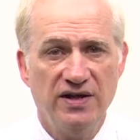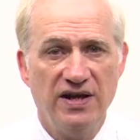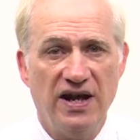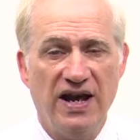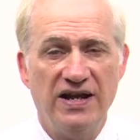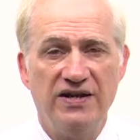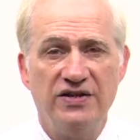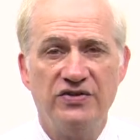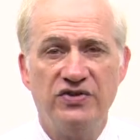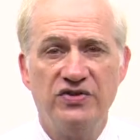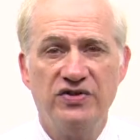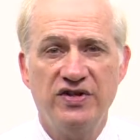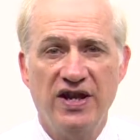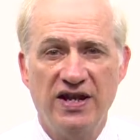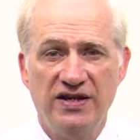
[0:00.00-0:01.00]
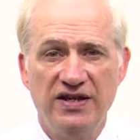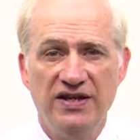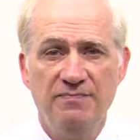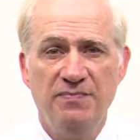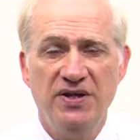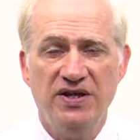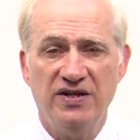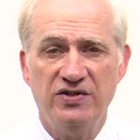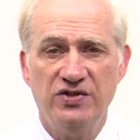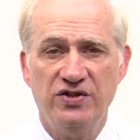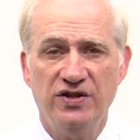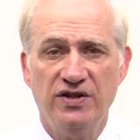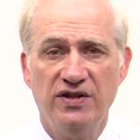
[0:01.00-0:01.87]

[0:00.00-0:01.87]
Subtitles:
and a steady pitch,